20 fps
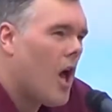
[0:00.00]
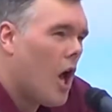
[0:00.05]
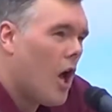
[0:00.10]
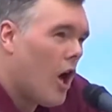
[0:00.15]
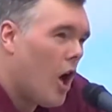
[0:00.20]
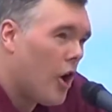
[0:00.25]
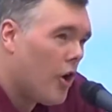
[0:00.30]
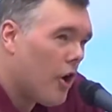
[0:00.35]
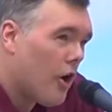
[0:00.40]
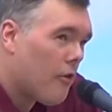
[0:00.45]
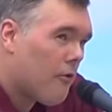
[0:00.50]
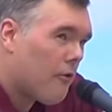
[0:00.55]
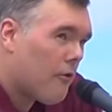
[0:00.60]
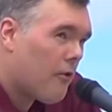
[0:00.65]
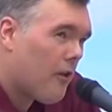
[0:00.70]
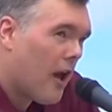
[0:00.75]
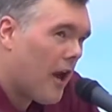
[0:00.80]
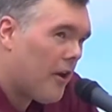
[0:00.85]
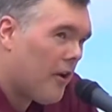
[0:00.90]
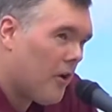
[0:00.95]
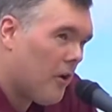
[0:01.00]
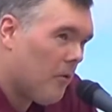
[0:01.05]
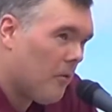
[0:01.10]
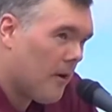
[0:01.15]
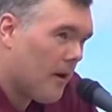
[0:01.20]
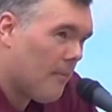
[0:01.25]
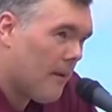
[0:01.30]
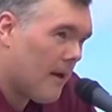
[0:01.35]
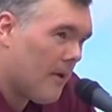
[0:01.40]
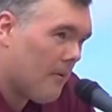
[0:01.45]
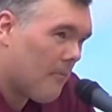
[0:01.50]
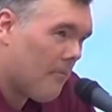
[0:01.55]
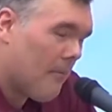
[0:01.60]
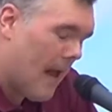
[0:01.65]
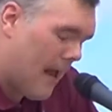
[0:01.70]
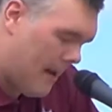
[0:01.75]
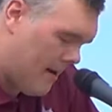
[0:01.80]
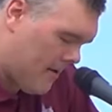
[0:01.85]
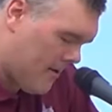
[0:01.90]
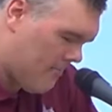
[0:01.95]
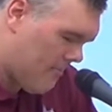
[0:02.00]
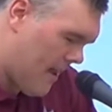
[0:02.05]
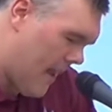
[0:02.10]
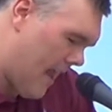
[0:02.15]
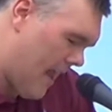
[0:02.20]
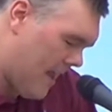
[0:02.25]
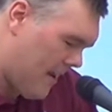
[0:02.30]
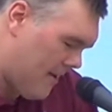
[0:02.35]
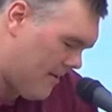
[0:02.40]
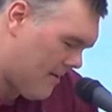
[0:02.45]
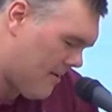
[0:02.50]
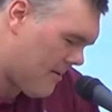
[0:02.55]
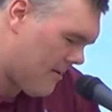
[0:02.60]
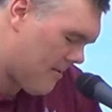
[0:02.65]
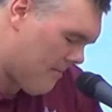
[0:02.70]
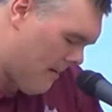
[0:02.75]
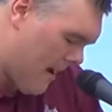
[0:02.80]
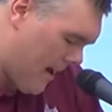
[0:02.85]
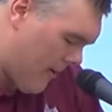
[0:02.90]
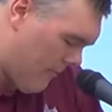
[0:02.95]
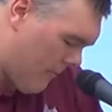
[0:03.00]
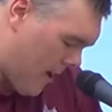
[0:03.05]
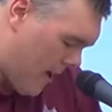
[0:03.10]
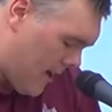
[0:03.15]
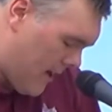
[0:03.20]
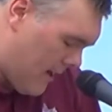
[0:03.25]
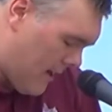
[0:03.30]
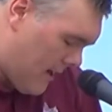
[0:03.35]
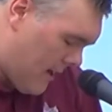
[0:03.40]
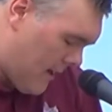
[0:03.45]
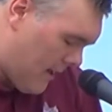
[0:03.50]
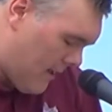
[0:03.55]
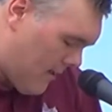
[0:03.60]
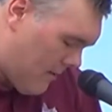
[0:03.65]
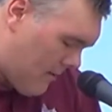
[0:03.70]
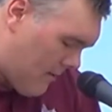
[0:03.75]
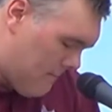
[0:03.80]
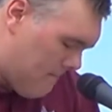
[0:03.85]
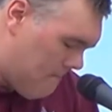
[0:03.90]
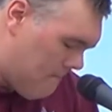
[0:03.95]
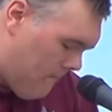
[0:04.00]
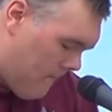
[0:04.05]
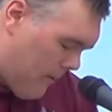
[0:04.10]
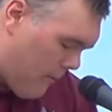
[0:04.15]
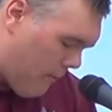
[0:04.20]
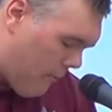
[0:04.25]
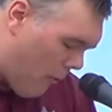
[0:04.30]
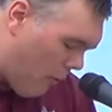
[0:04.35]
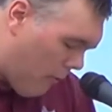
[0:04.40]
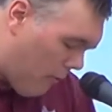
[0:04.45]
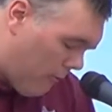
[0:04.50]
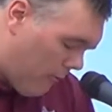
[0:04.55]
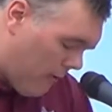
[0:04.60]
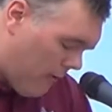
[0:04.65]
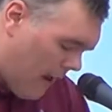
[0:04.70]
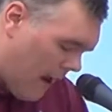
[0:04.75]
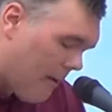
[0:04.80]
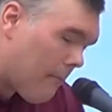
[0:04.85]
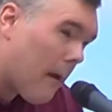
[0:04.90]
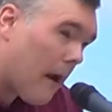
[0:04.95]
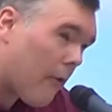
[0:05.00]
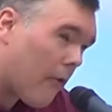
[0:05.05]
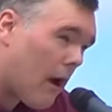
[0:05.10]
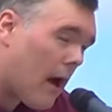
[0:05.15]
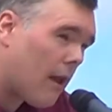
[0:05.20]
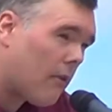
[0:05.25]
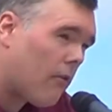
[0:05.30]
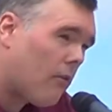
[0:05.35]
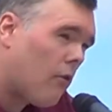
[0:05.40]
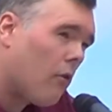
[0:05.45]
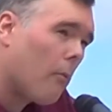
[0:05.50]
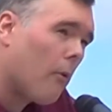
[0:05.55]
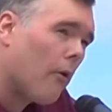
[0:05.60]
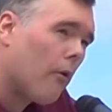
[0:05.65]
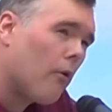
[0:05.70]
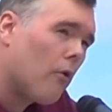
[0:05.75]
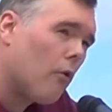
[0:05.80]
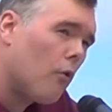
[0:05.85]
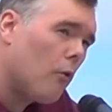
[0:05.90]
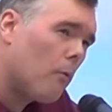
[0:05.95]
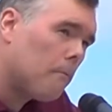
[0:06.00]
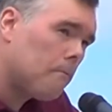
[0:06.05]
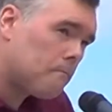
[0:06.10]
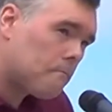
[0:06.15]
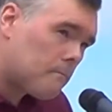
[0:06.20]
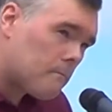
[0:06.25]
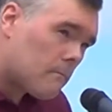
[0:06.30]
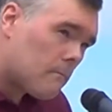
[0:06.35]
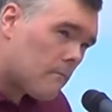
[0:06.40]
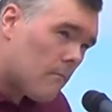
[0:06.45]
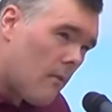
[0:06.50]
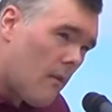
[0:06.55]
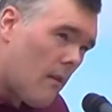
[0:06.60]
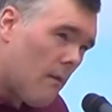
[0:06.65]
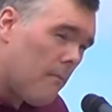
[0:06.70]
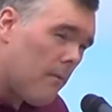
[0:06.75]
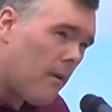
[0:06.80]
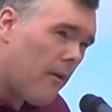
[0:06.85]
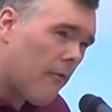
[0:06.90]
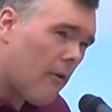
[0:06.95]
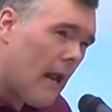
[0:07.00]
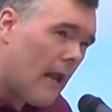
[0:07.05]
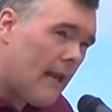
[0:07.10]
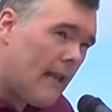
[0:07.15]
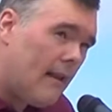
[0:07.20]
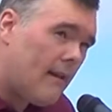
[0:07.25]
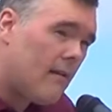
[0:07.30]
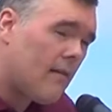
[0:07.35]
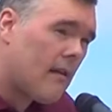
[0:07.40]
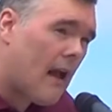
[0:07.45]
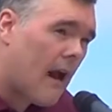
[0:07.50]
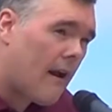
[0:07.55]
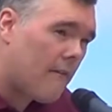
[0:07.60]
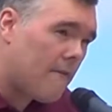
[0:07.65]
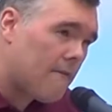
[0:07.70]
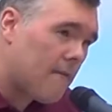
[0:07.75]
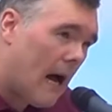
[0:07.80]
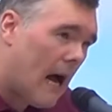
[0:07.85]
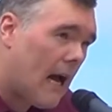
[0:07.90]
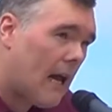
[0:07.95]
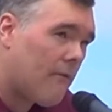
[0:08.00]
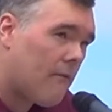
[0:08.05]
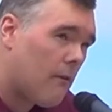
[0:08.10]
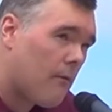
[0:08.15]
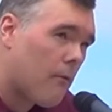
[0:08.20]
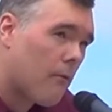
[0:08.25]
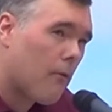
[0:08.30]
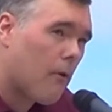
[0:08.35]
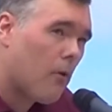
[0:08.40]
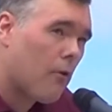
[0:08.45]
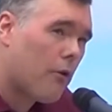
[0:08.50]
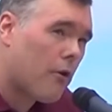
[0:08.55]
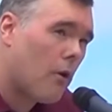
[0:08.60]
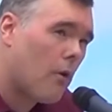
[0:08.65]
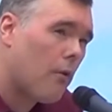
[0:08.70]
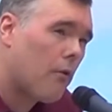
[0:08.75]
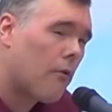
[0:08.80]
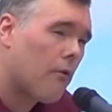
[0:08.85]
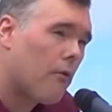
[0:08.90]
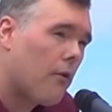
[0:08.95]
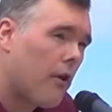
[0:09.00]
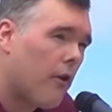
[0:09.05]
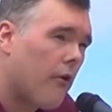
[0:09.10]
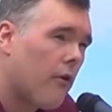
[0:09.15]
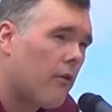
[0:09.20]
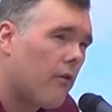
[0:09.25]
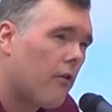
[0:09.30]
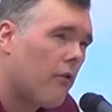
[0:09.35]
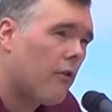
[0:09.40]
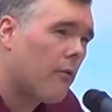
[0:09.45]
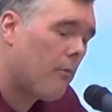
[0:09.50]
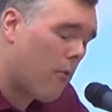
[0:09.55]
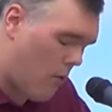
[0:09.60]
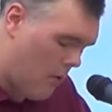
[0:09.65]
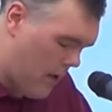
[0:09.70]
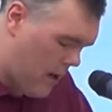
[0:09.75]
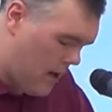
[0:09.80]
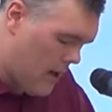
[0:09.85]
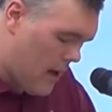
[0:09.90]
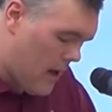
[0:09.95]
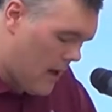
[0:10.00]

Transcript: Another side note about Magnum and the Mine Ride is they were both designed by Ron Toomer, who, believe it or not, he designed 5 of the roller coasters here at Cedar Point,